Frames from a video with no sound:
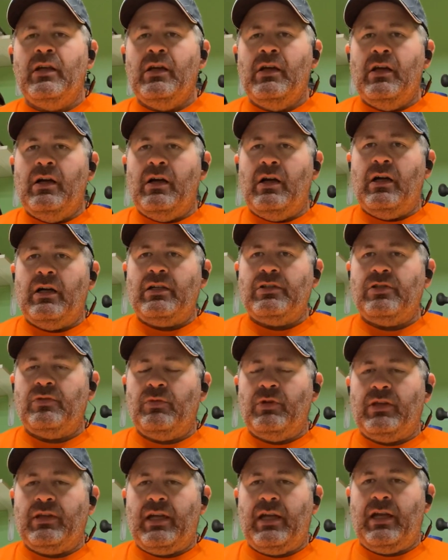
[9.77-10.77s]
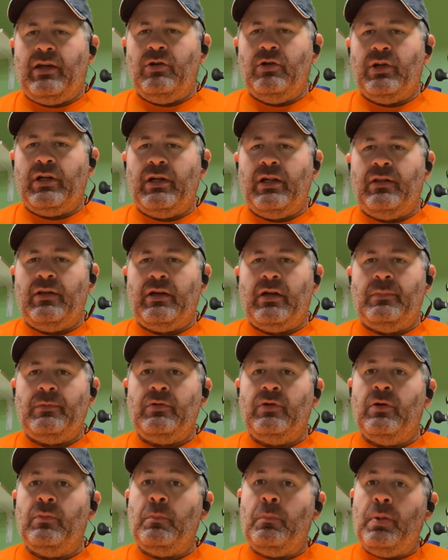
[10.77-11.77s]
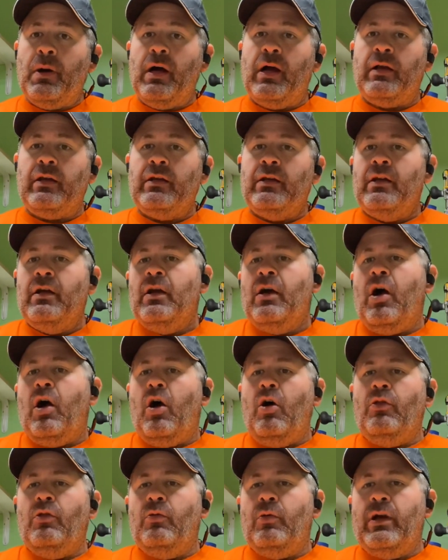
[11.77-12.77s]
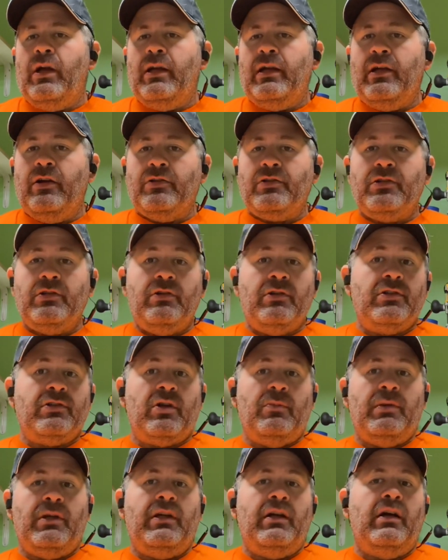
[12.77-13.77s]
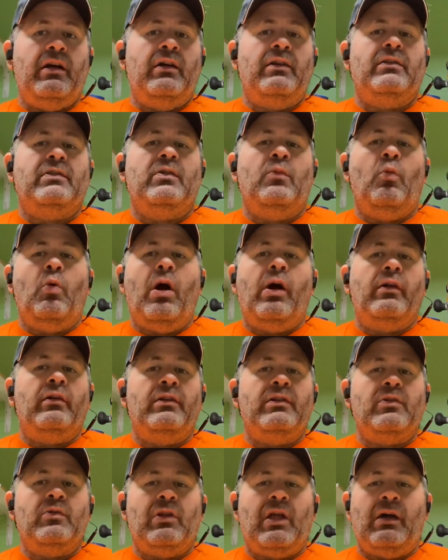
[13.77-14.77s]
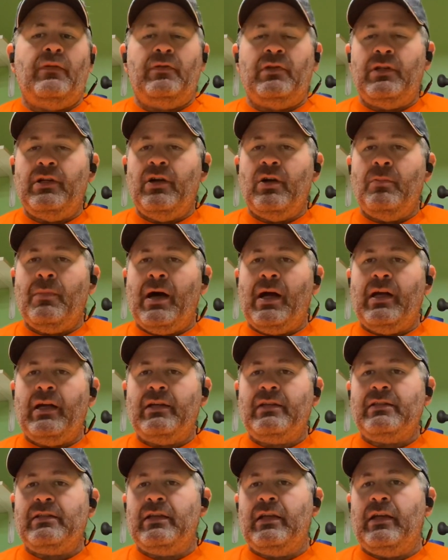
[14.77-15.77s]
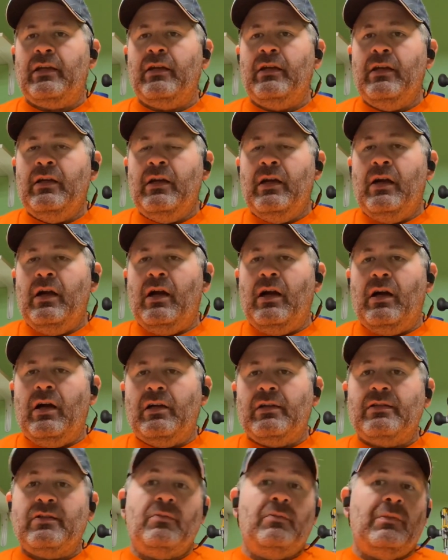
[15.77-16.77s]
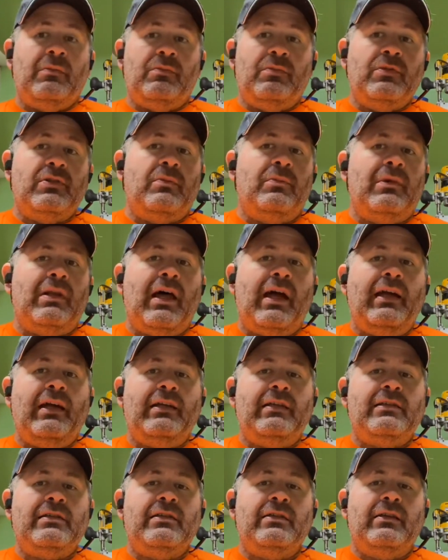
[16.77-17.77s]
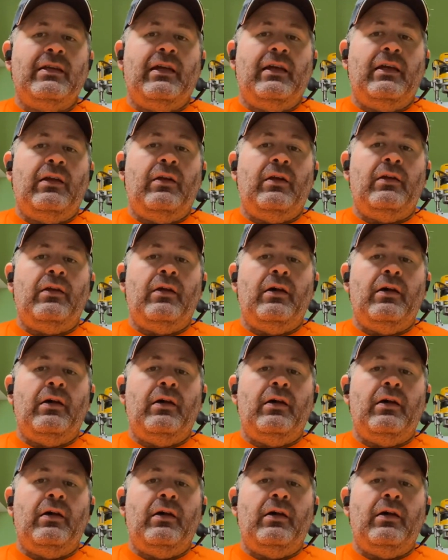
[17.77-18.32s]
because you really can't hook anything up to it. But on the way here soon is going to be some wireless lavalier mics and some lights, and